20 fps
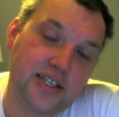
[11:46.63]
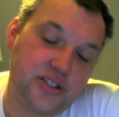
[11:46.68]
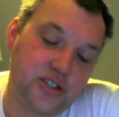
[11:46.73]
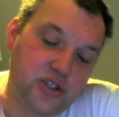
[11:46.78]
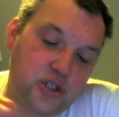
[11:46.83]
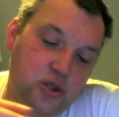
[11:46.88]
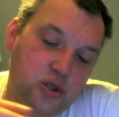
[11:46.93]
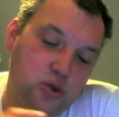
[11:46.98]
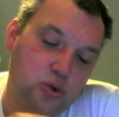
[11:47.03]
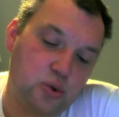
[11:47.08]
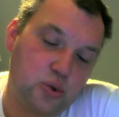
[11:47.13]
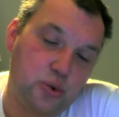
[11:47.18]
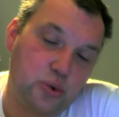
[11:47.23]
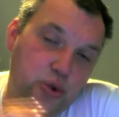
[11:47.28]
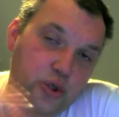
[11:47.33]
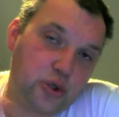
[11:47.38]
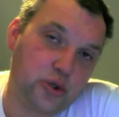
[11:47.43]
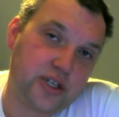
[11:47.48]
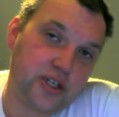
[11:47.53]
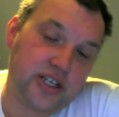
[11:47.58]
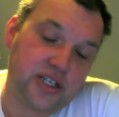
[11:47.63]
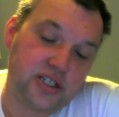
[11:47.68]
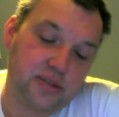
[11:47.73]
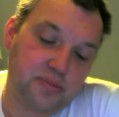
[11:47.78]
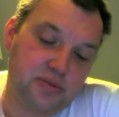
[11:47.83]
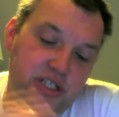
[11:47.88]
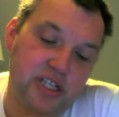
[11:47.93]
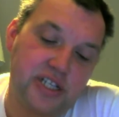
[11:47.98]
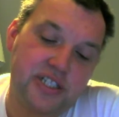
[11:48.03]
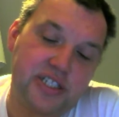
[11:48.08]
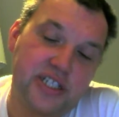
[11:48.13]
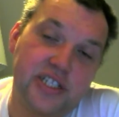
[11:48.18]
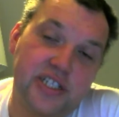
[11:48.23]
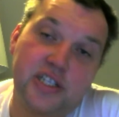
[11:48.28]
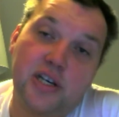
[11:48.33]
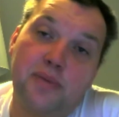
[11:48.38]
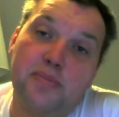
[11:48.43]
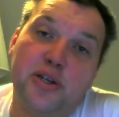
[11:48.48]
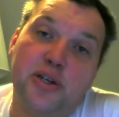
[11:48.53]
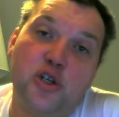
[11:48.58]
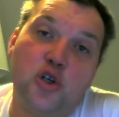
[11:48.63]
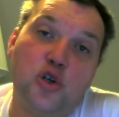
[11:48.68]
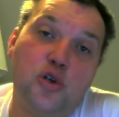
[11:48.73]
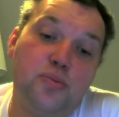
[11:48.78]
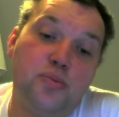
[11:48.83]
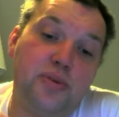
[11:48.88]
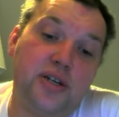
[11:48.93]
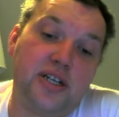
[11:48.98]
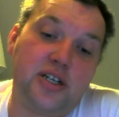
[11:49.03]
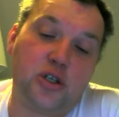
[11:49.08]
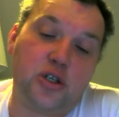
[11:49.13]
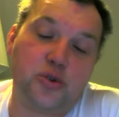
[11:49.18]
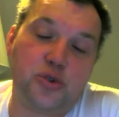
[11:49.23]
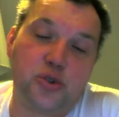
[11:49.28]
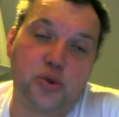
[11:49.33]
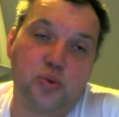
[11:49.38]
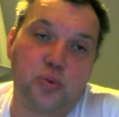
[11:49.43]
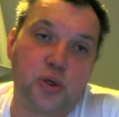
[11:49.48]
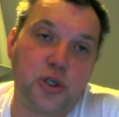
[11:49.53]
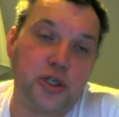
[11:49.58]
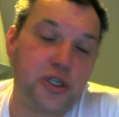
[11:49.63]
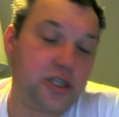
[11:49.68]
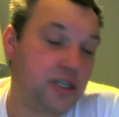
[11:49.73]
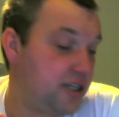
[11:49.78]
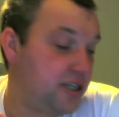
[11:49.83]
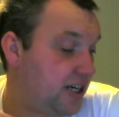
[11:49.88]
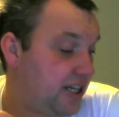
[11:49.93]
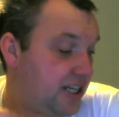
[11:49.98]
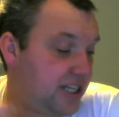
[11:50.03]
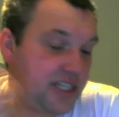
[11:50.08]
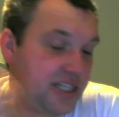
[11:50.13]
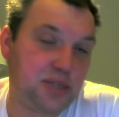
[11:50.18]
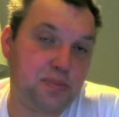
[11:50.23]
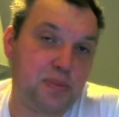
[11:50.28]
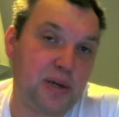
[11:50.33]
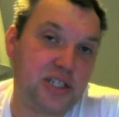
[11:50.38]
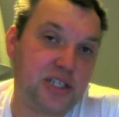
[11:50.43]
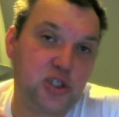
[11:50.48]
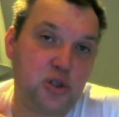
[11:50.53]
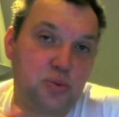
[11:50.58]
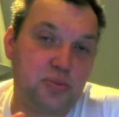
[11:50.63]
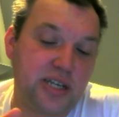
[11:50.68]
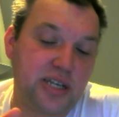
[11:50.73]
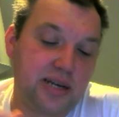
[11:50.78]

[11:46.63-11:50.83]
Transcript: so you can set this up at home and go to work and expect to be